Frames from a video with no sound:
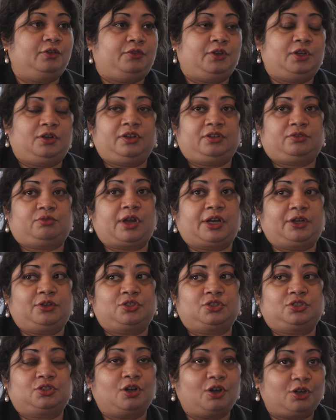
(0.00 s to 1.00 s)
if you're trying to
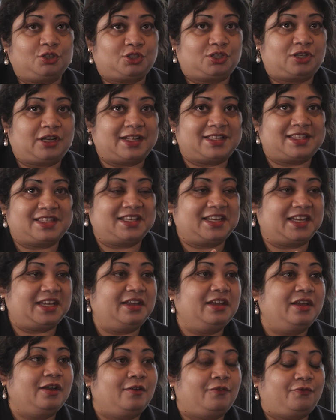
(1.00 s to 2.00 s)
search let's
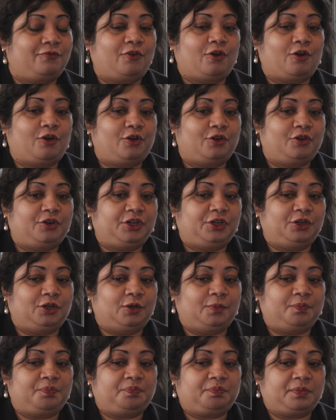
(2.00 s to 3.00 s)
say for you
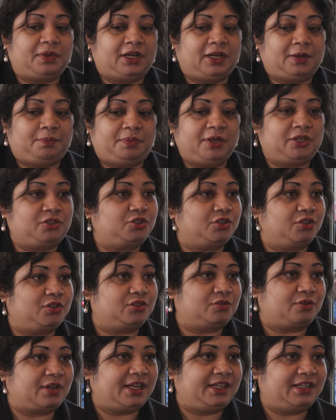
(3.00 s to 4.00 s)
know uh,
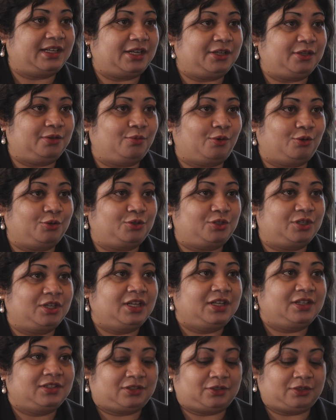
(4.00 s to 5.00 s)
pictures right and you want
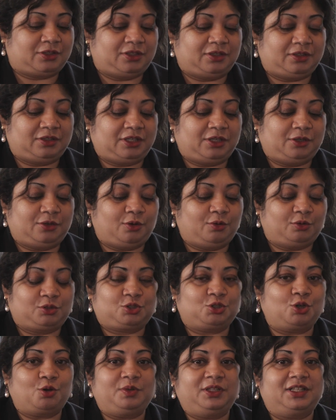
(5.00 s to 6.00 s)
certain you know
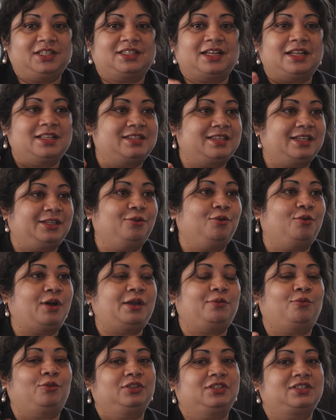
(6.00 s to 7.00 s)
show me the sunset oh
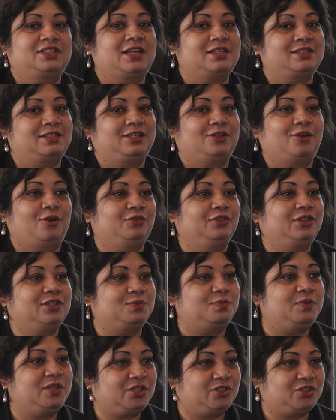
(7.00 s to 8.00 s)
i want the sunset on
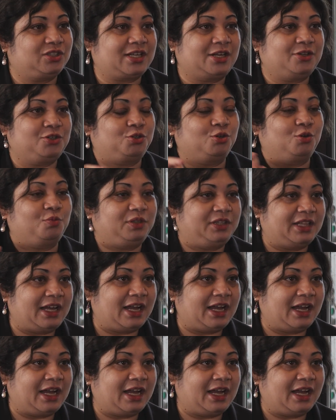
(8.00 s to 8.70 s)
this beach can you show me